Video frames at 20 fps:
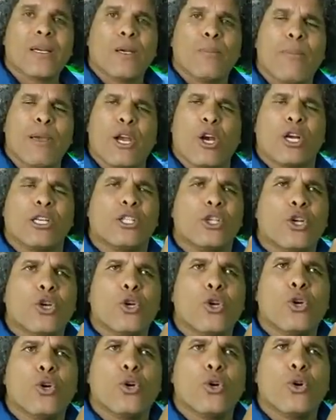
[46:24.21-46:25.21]
Because
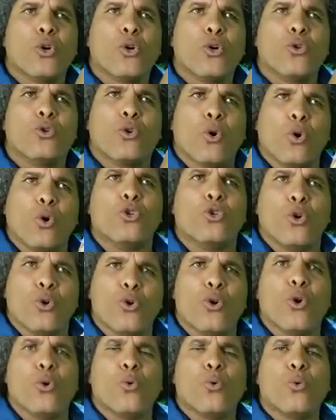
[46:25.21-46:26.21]
don't
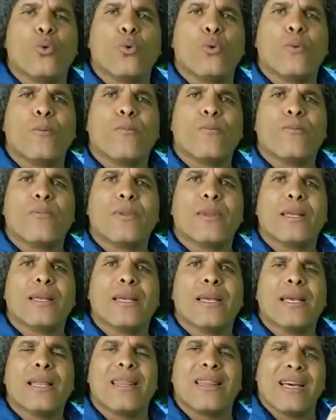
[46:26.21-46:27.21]
you know
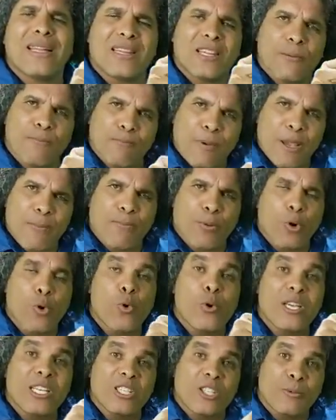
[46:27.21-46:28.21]
that the people
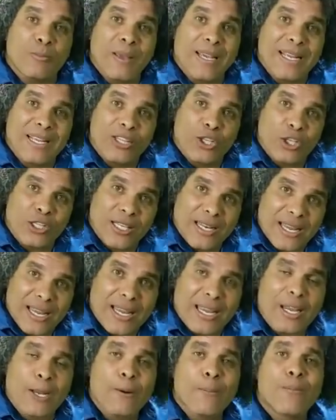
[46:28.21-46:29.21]
who you're speaking to
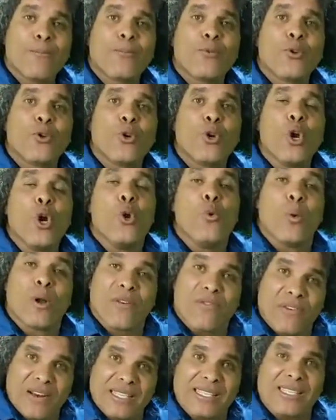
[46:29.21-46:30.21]
today would
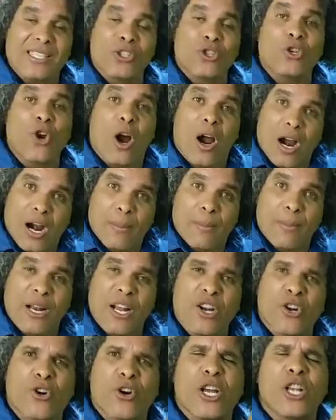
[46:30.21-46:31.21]
have listened to Harmon
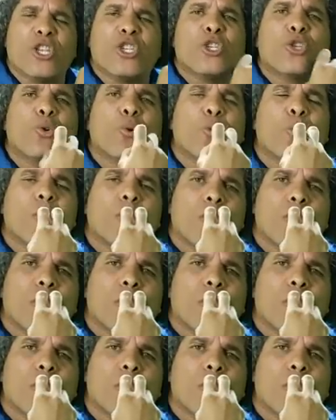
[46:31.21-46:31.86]
and Granger too?